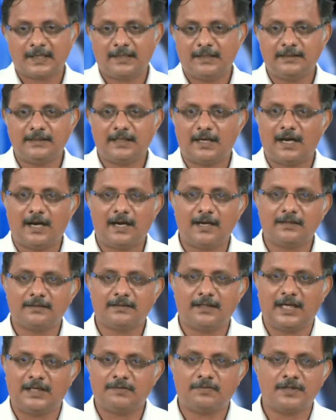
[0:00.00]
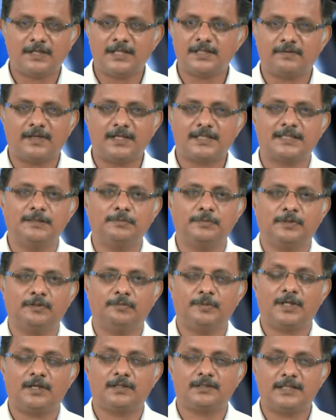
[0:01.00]
In the heart, the network is very simple,
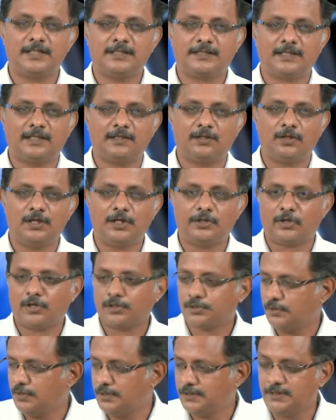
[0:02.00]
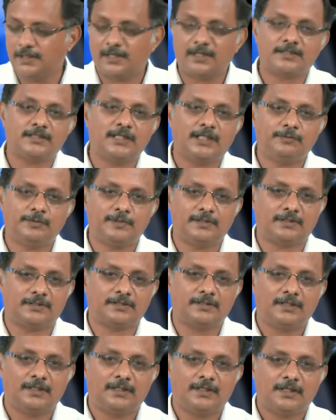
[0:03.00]
because each cell only talks to its nearest neighbors.
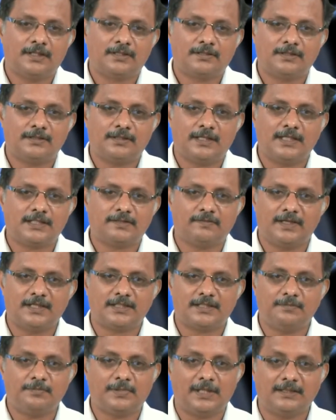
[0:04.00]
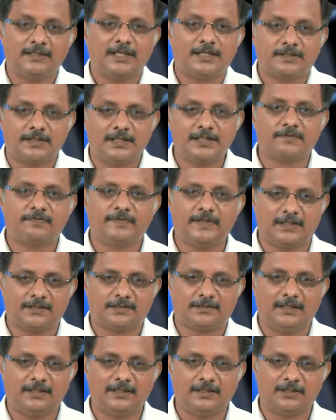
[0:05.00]
So that is very simple, and it is
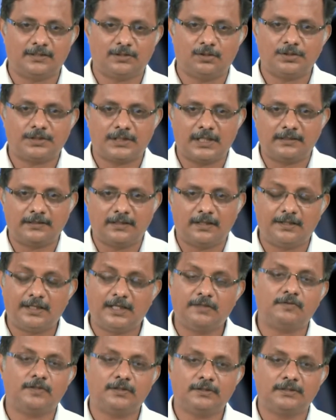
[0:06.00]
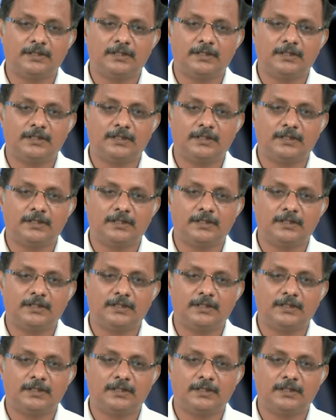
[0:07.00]
fixed, and there is no change in the network.